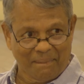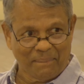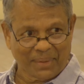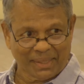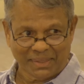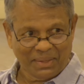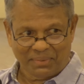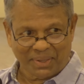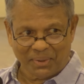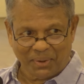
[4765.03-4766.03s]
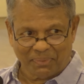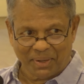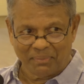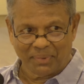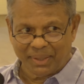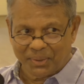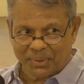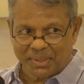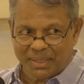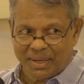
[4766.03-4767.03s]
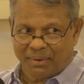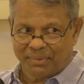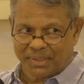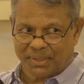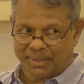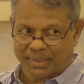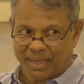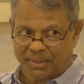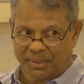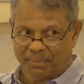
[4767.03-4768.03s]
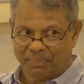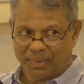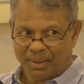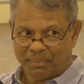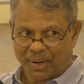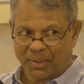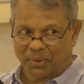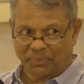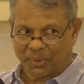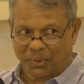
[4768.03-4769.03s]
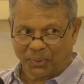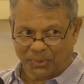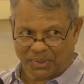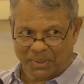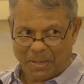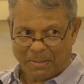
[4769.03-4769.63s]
Because very often we don't see ourselves as the part of the cause.